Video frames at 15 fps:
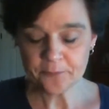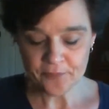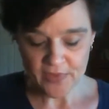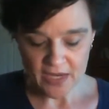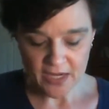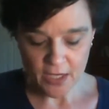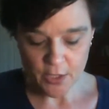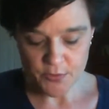
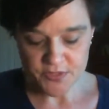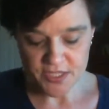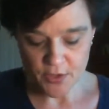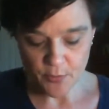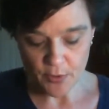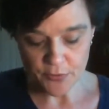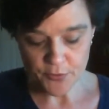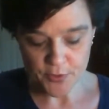It goes
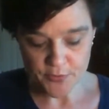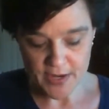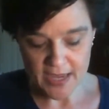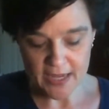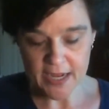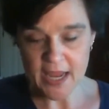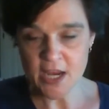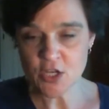0 through
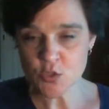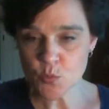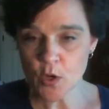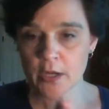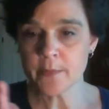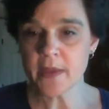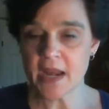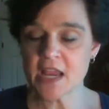9 each
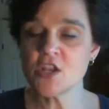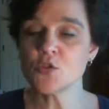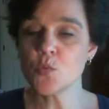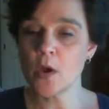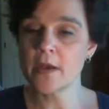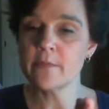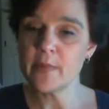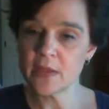one, but each
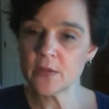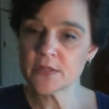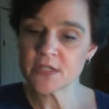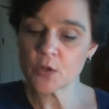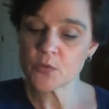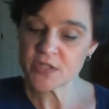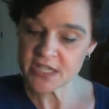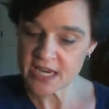one builds
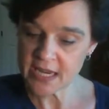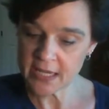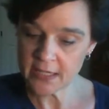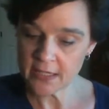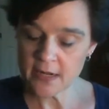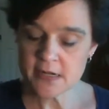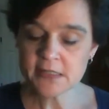on 10.